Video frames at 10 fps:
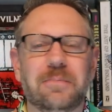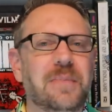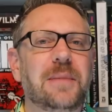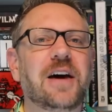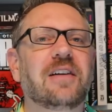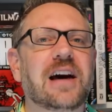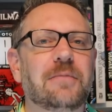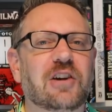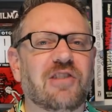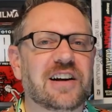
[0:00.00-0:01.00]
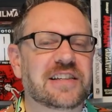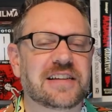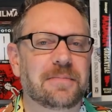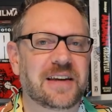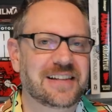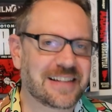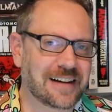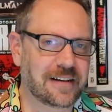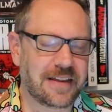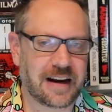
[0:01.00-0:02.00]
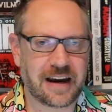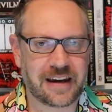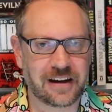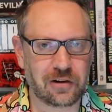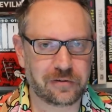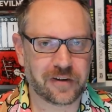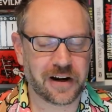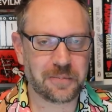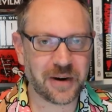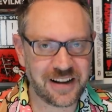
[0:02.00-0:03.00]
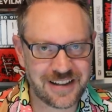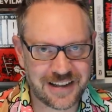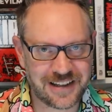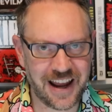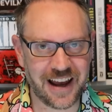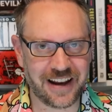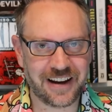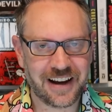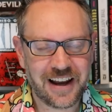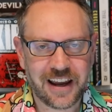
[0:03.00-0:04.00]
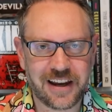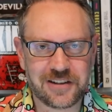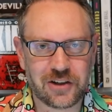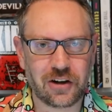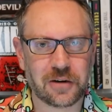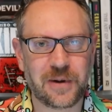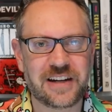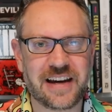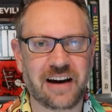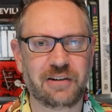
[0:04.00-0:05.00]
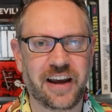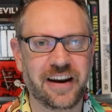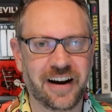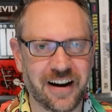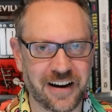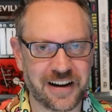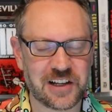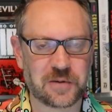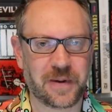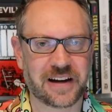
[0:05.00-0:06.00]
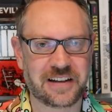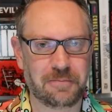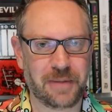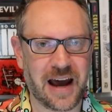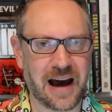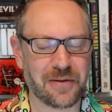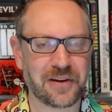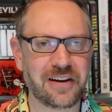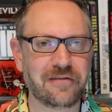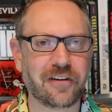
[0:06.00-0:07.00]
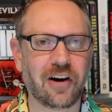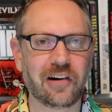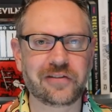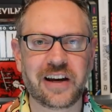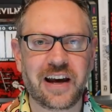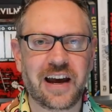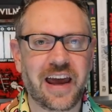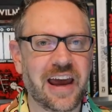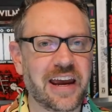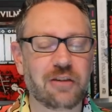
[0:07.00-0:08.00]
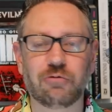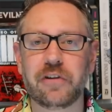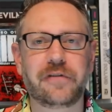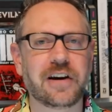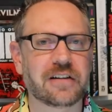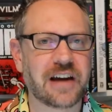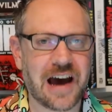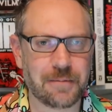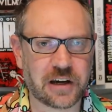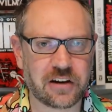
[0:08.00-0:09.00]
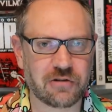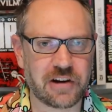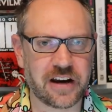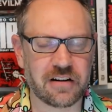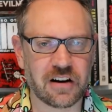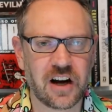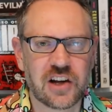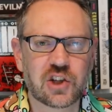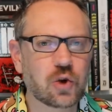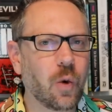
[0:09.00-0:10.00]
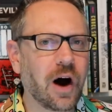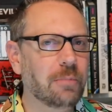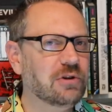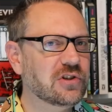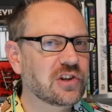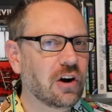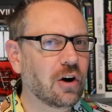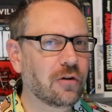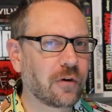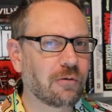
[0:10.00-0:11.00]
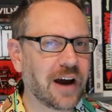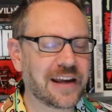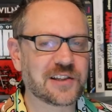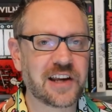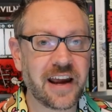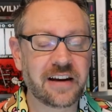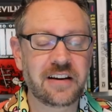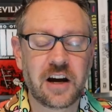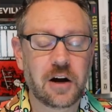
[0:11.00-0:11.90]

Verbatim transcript: maybe I'll come across something silly that I can goof on. But instead, it took me down an unexpected path. It involved a revered comic creator, squabbles over rights, and,